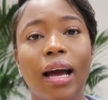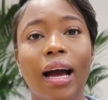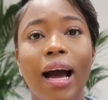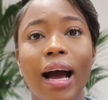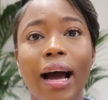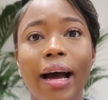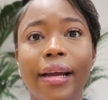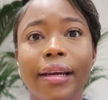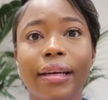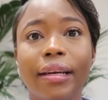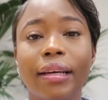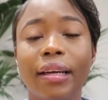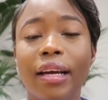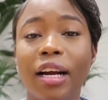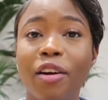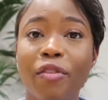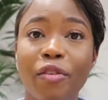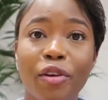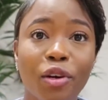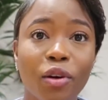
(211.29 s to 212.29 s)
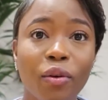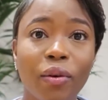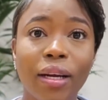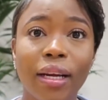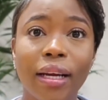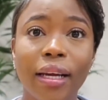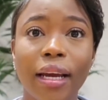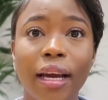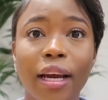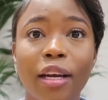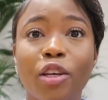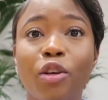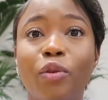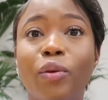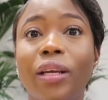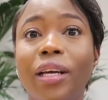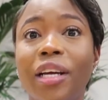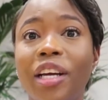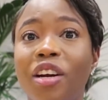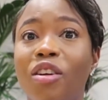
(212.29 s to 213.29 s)
and every now and again you will
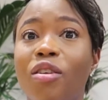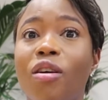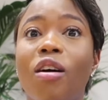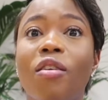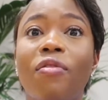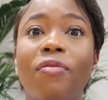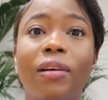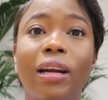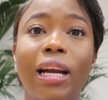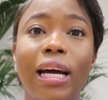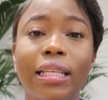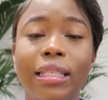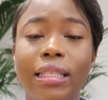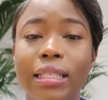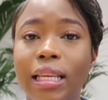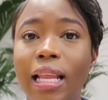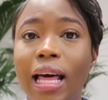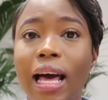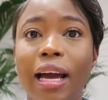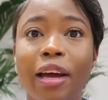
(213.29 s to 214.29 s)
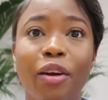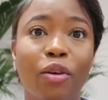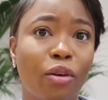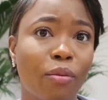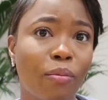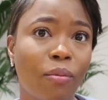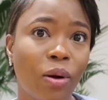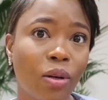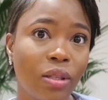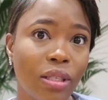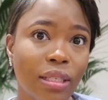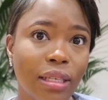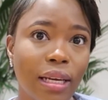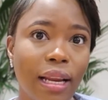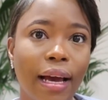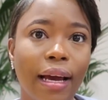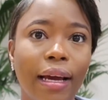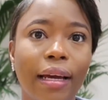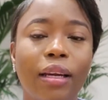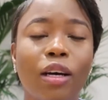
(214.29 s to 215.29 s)
hear of a landslide or
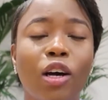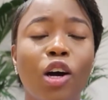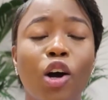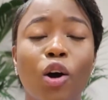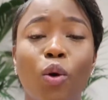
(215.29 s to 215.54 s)
mudslide